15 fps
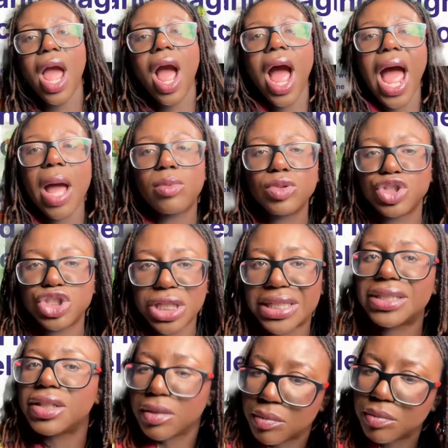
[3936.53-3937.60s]
I will
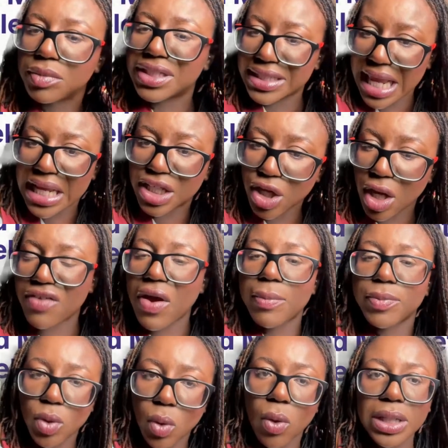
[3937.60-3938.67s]
just stake. So if I'm
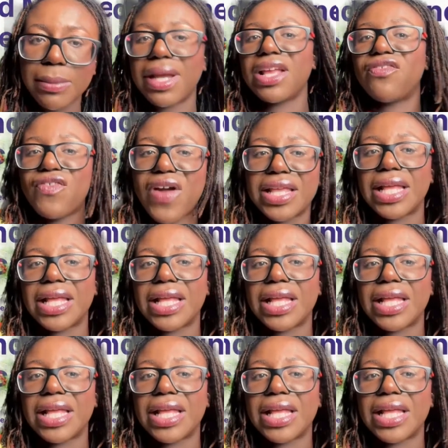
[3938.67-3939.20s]
talking about the fact